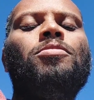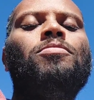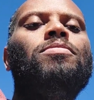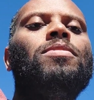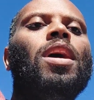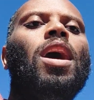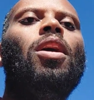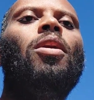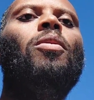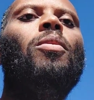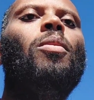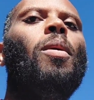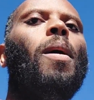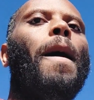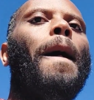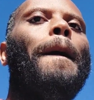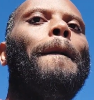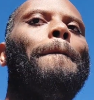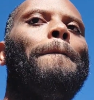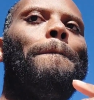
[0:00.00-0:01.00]
know
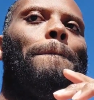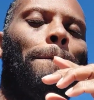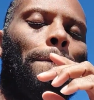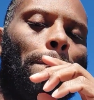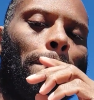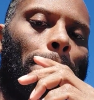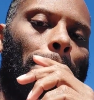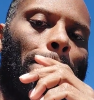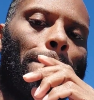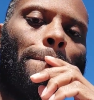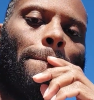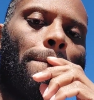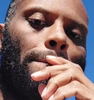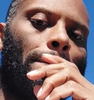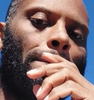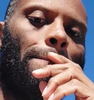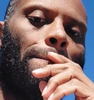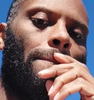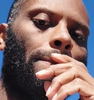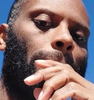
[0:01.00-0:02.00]

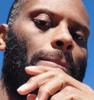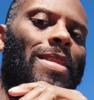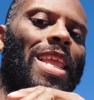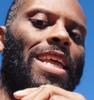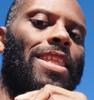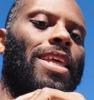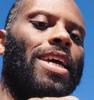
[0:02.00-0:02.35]
that